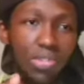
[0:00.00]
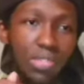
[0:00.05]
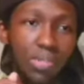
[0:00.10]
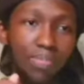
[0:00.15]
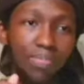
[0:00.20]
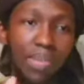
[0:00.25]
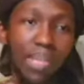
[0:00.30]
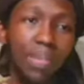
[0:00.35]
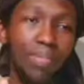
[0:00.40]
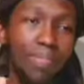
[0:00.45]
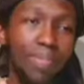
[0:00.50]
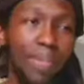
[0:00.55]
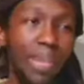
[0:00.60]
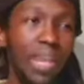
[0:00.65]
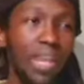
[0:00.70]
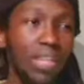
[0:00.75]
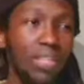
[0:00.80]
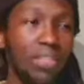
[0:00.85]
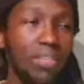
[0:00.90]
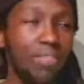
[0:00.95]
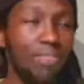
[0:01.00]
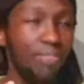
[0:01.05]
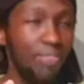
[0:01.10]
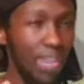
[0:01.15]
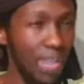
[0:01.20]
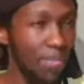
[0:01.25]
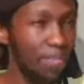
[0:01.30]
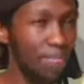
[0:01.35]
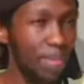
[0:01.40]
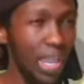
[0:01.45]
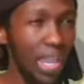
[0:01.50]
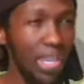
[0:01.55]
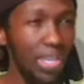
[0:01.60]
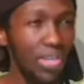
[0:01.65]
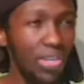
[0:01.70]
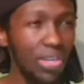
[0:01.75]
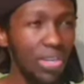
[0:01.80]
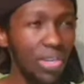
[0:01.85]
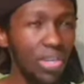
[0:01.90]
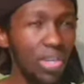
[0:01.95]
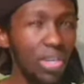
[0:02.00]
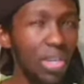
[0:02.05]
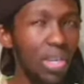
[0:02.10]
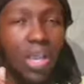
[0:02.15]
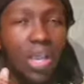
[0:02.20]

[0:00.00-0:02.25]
the big bad vampire,